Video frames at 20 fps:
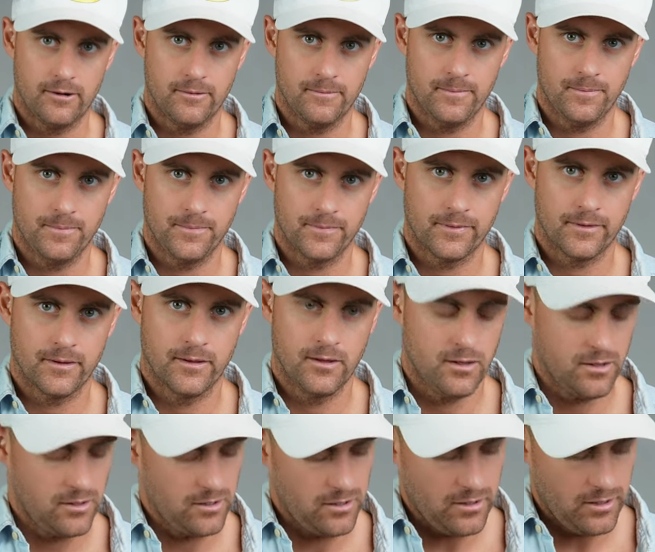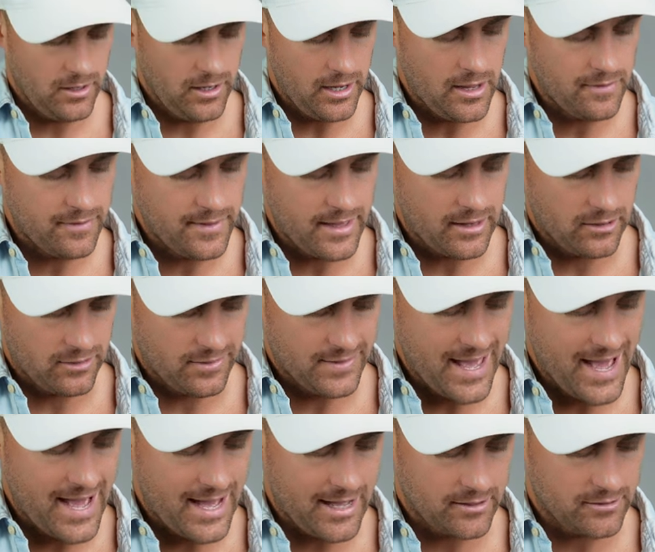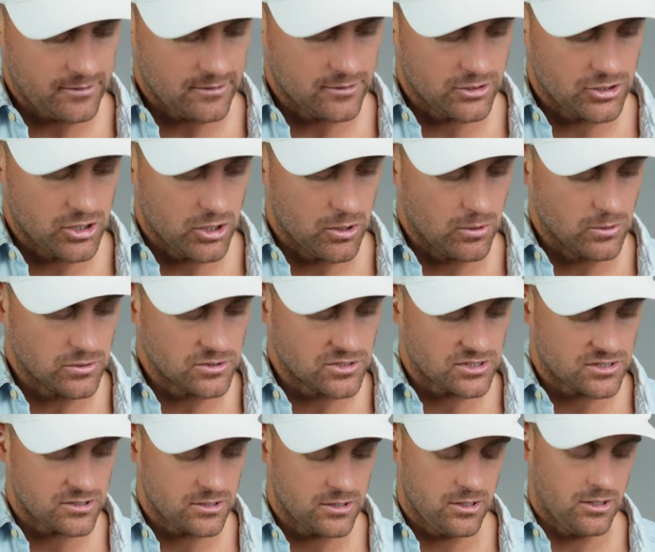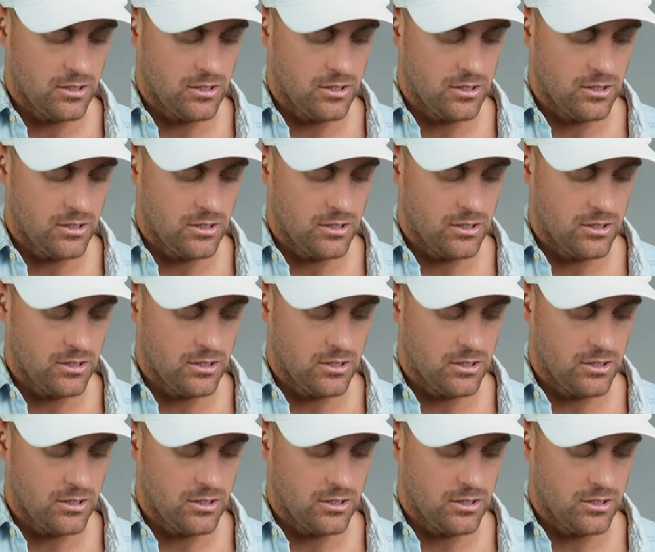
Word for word: and then that goes